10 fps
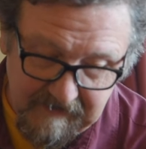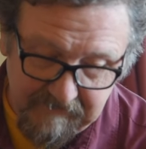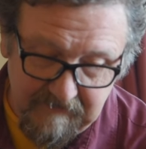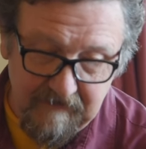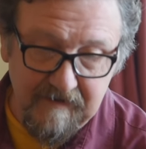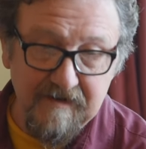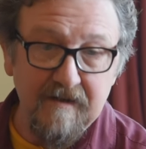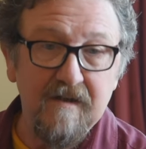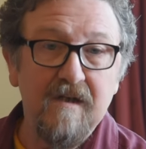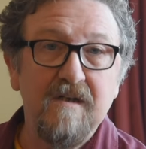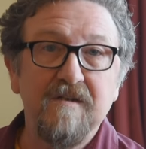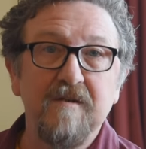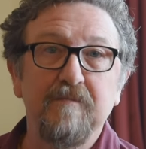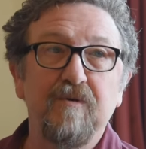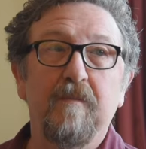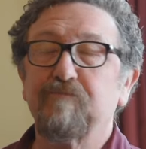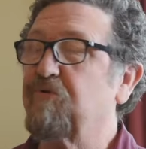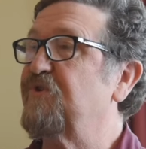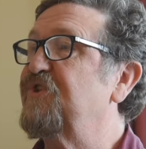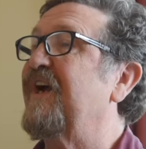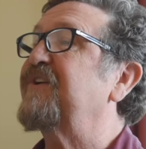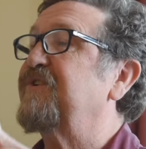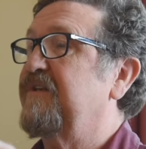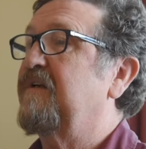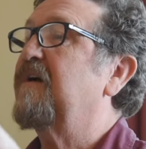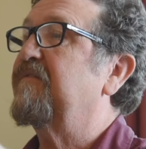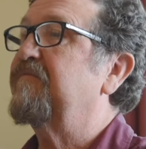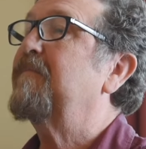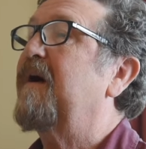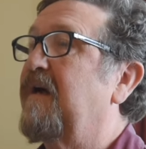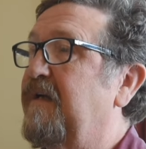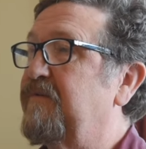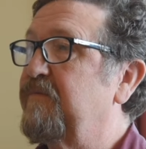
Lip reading: Everything is a simple projection of mind,